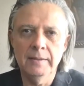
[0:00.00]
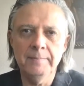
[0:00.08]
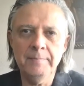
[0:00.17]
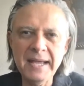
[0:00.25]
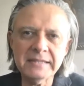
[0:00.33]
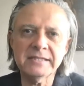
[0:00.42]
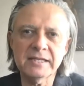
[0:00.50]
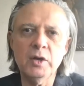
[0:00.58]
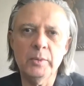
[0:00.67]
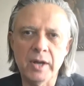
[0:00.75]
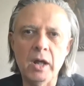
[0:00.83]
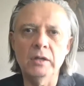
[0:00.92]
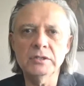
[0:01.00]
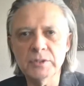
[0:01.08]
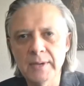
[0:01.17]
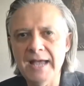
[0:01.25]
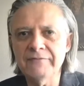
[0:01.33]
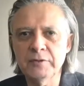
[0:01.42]
Mexico would also
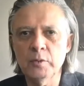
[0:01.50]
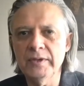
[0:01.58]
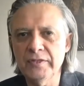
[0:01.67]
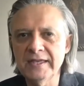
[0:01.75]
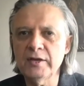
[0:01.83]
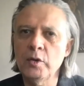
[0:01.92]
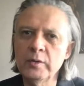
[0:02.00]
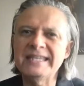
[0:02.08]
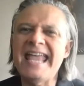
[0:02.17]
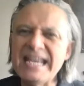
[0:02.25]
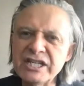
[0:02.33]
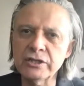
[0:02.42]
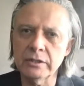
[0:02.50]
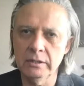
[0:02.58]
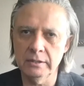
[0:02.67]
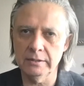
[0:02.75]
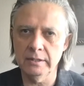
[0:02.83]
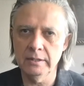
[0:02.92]
have to rethink her
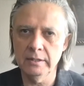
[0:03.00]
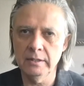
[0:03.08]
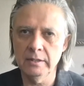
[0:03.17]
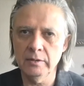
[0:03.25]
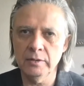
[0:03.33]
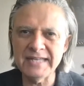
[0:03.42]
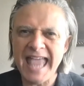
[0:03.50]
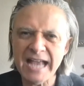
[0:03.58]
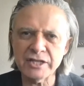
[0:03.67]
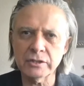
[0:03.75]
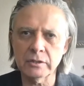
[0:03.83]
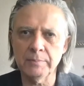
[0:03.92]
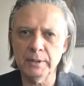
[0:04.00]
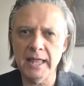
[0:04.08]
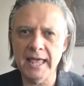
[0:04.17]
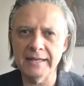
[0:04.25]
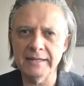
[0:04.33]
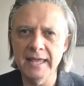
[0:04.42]
nationhood, her national
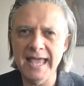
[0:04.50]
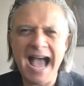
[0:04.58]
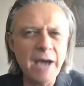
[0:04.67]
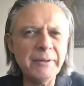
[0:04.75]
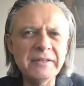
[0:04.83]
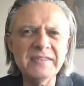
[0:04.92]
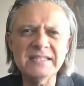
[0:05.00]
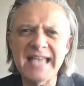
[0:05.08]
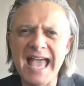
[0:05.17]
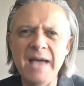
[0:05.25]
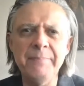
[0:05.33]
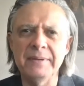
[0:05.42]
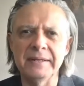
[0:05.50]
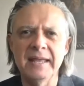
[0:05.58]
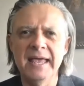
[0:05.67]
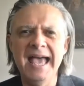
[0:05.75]
plan. How did this happen?